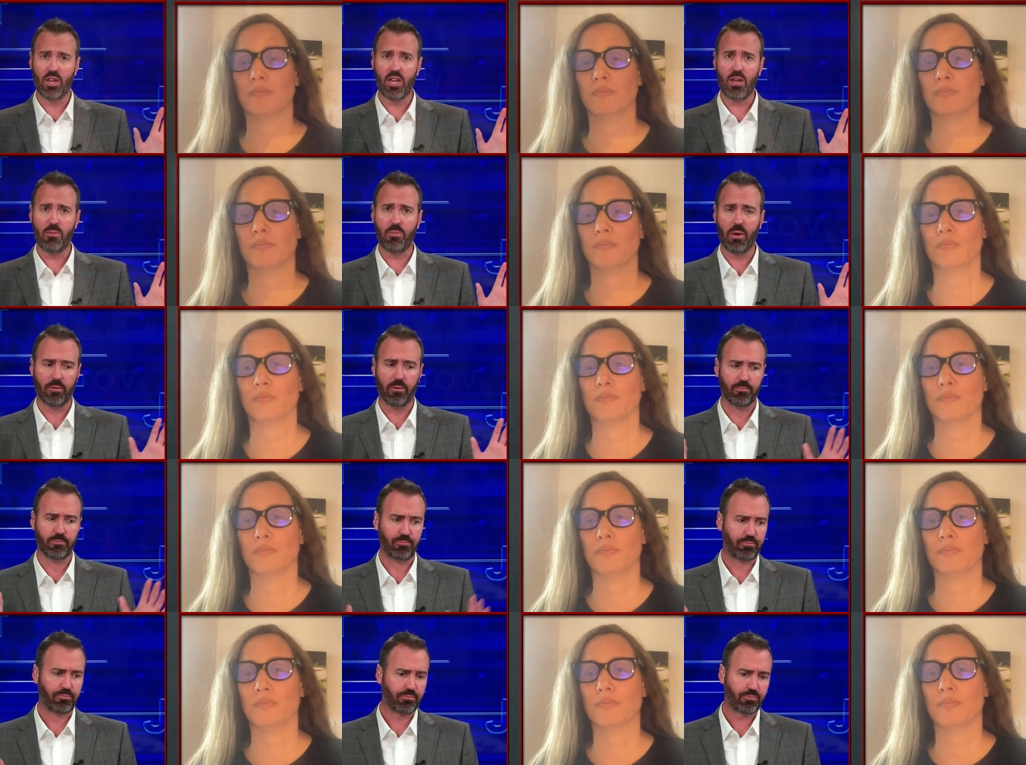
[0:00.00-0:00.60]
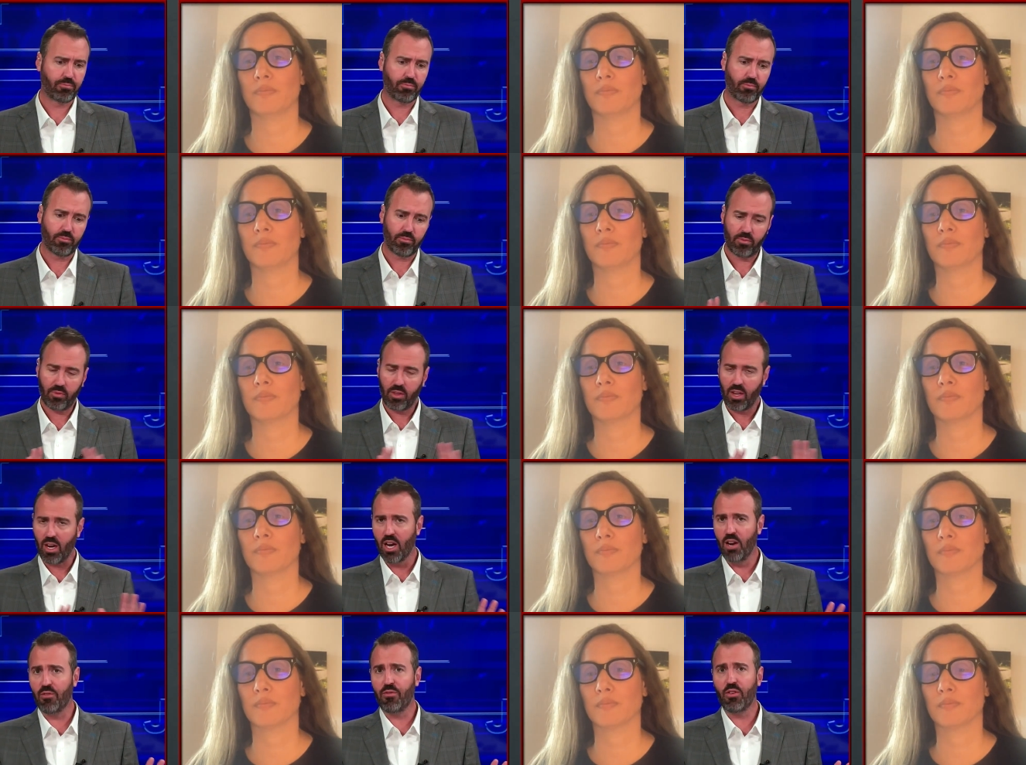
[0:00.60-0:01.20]
Speaker 1: Lee, but
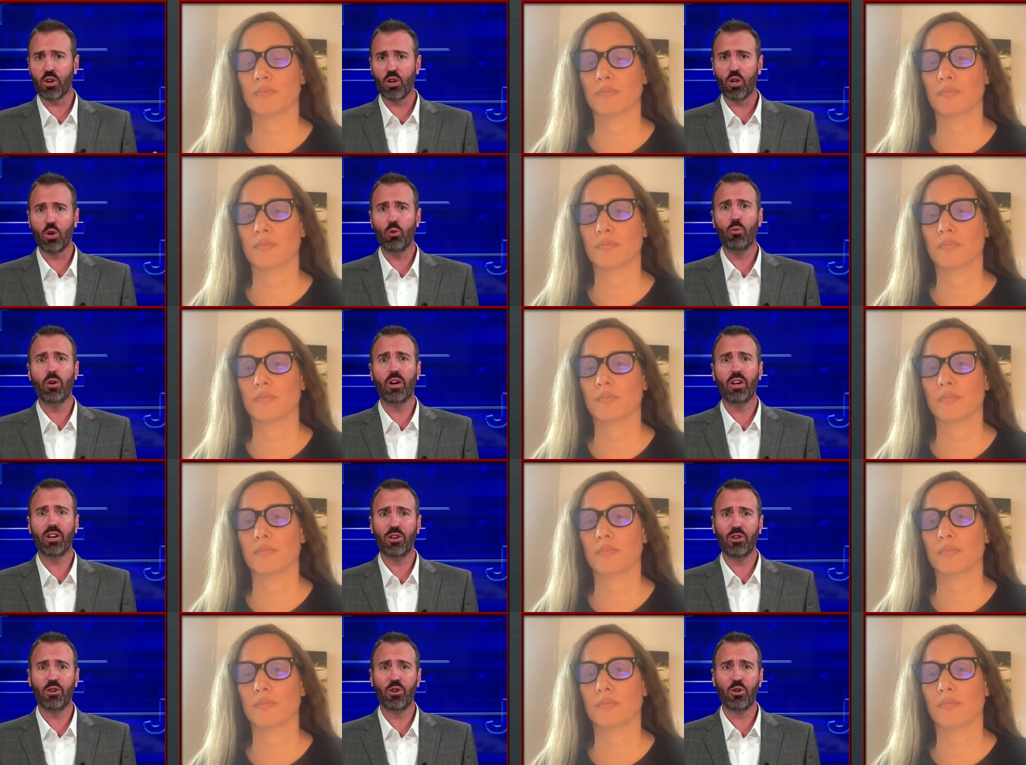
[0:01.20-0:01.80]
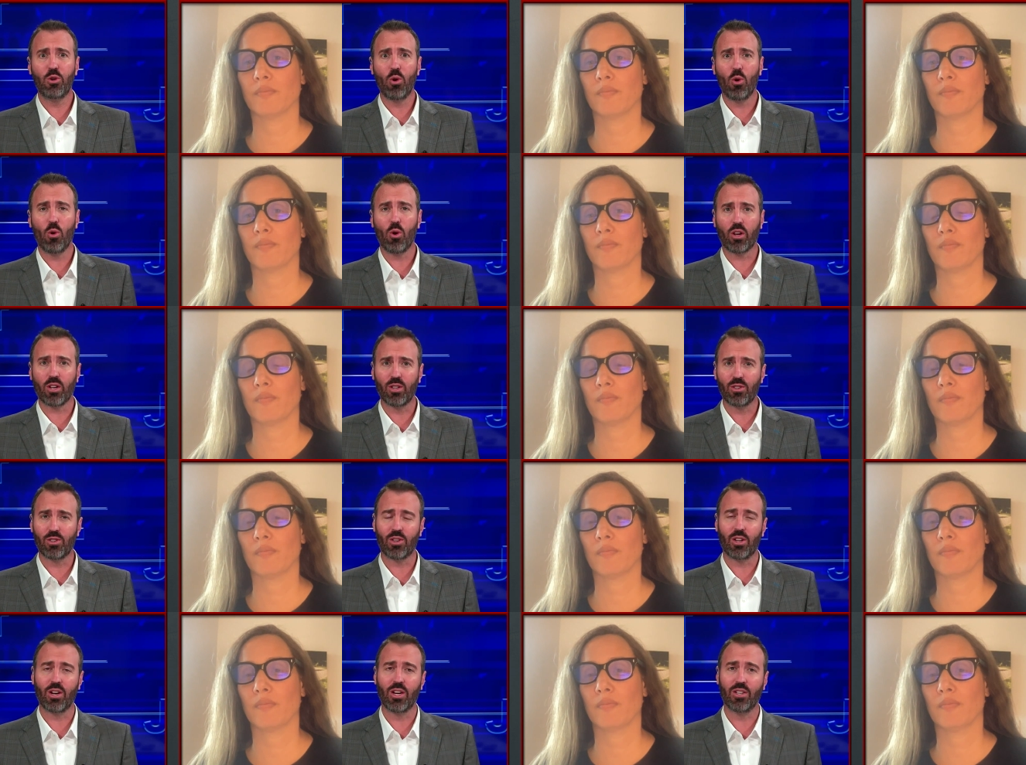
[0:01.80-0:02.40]
if you're going to win in New
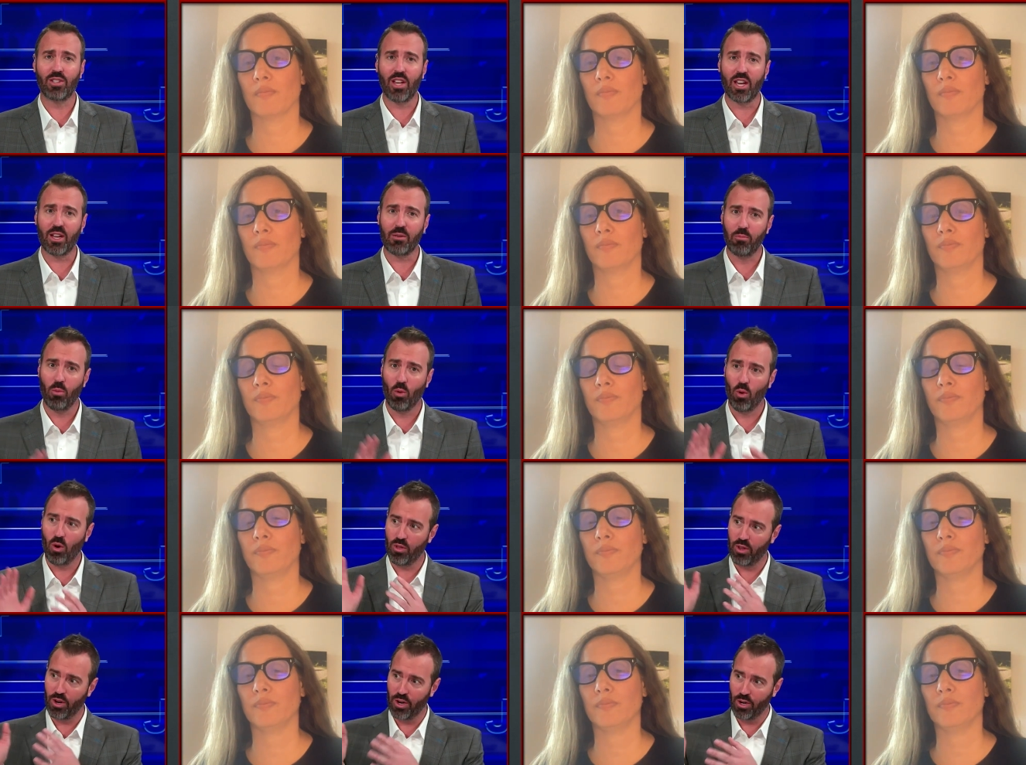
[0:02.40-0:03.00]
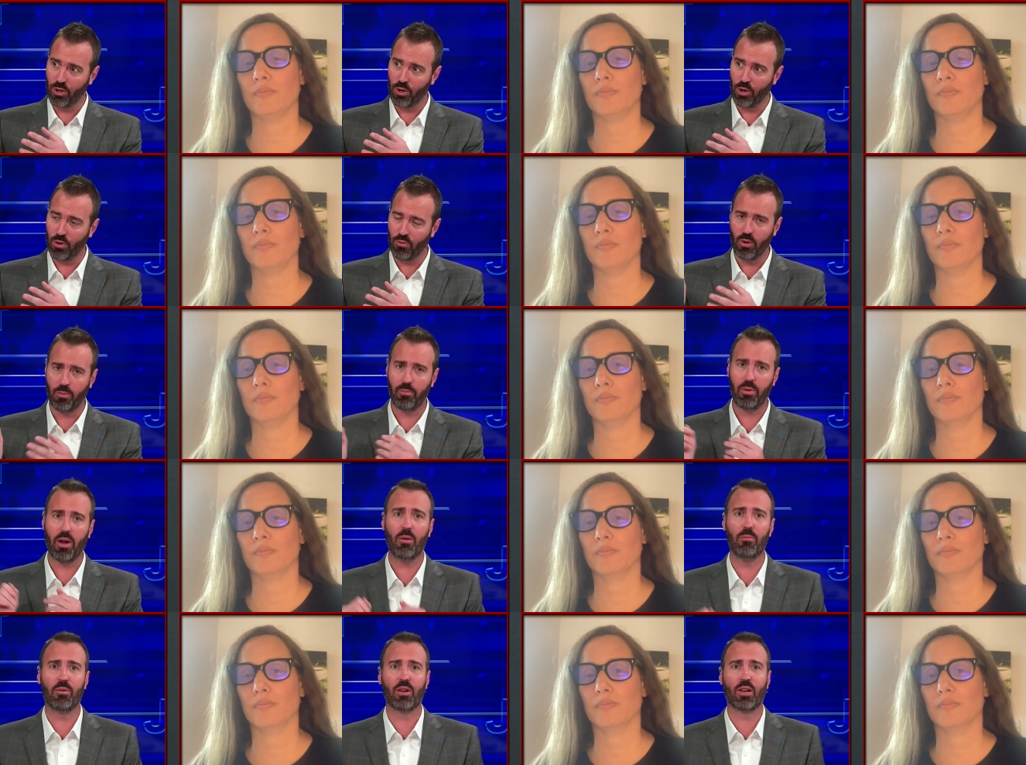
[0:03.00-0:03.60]
York, it's going to take more than a good
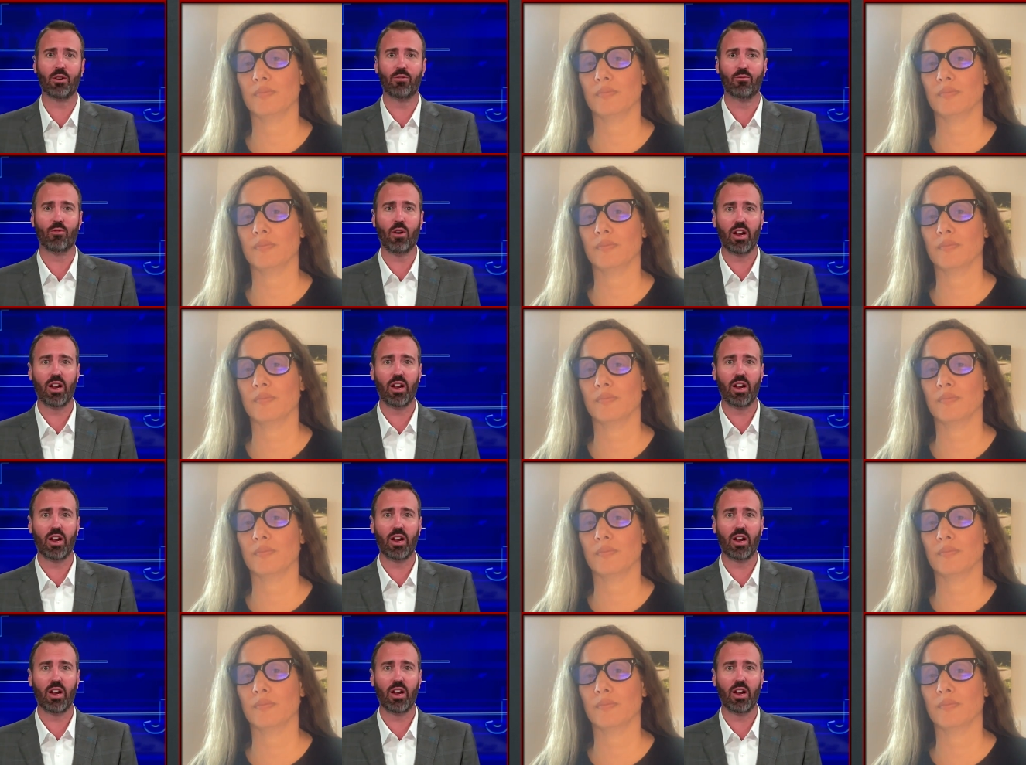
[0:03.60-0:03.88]
Republican